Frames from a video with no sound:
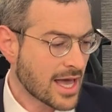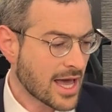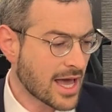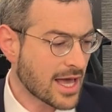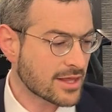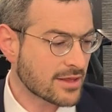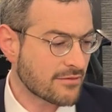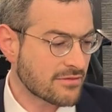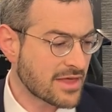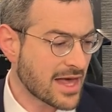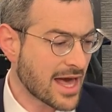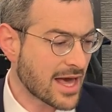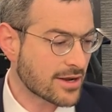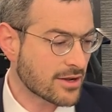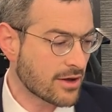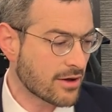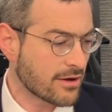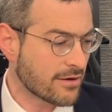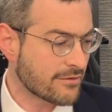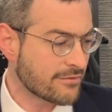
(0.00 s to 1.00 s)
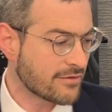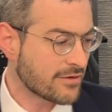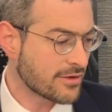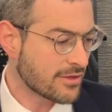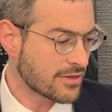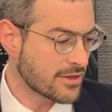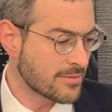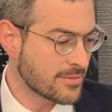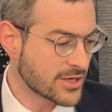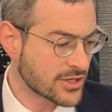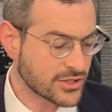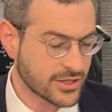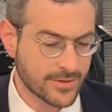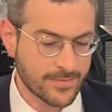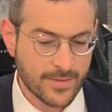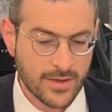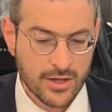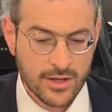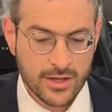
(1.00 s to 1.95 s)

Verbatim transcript: and of that of the Mishkan.